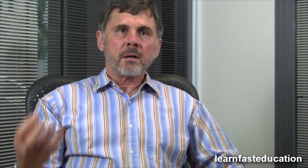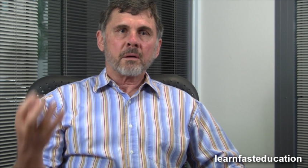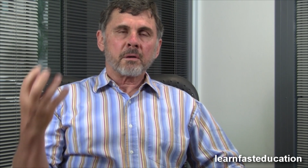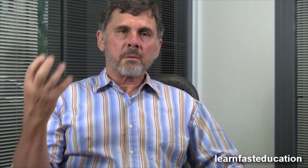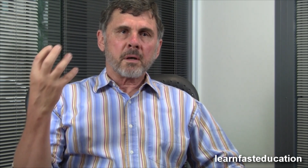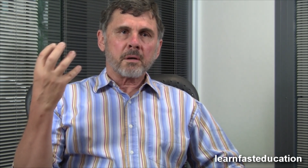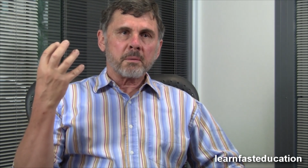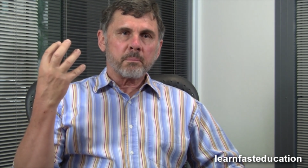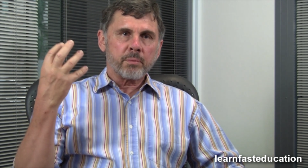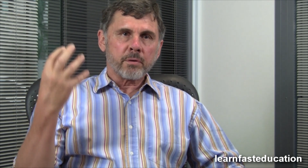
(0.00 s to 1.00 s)
on
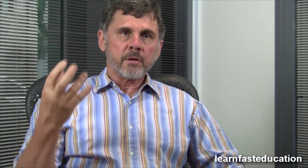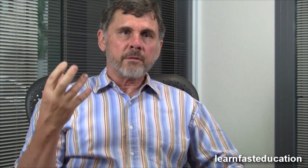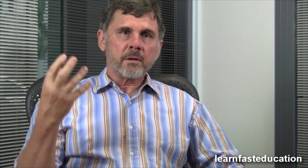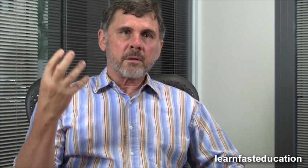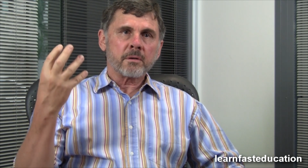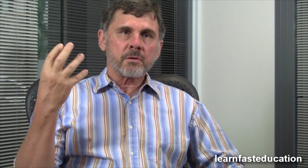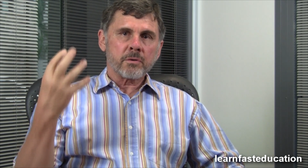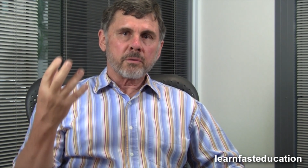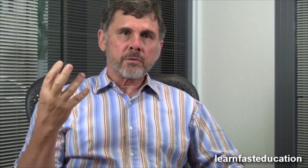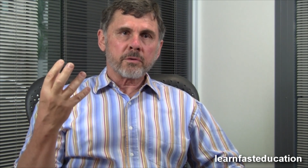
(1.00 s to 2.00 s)
improving
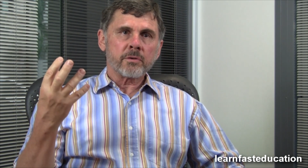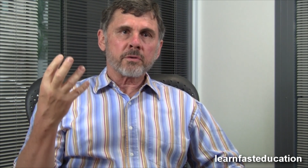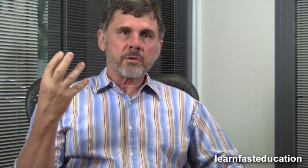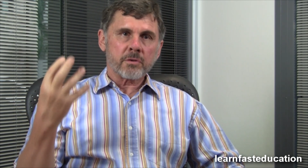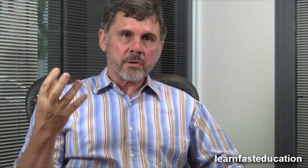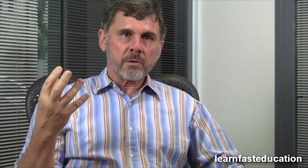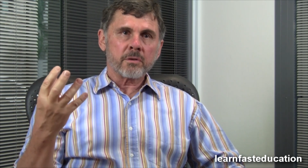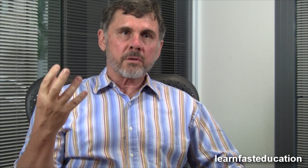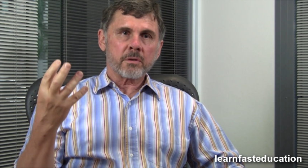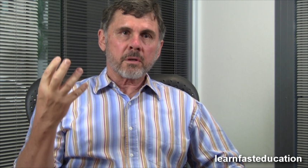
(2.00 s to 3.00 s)
the
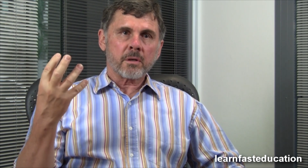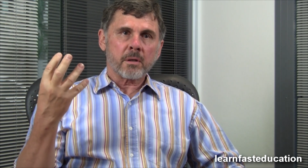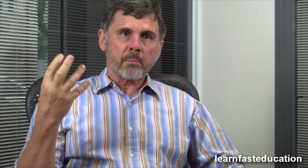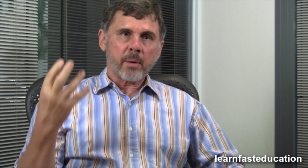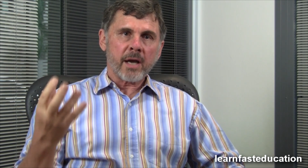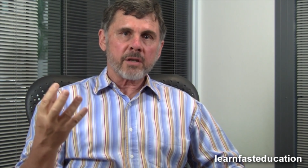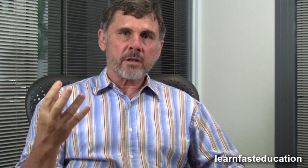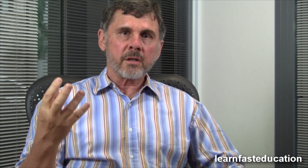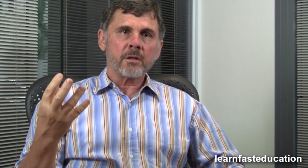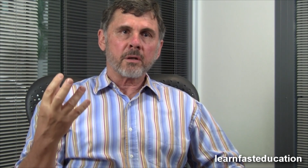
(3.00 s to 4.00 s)
students'
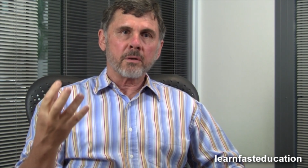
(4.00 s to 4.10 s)
capacity to